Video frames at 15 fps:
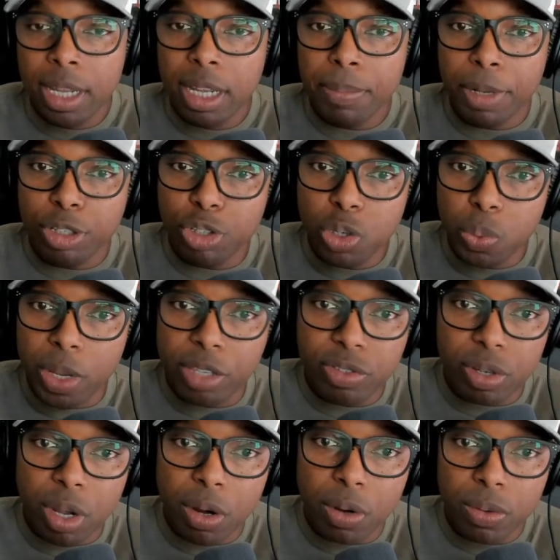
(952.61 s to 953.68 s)
But 2 weeks
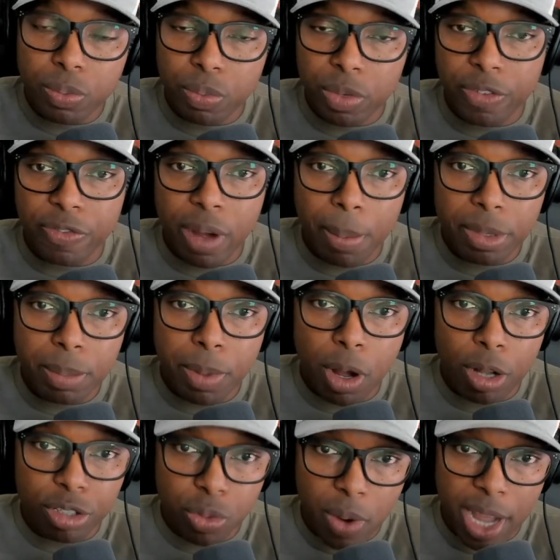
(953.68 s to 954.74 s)
ago, we fumbled the
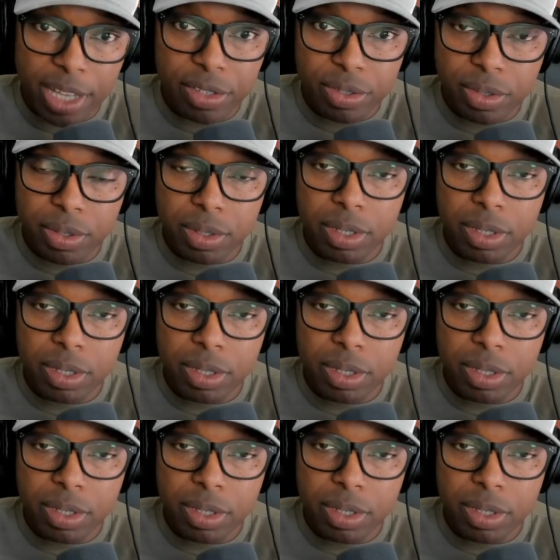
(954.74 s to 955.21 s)
ball twice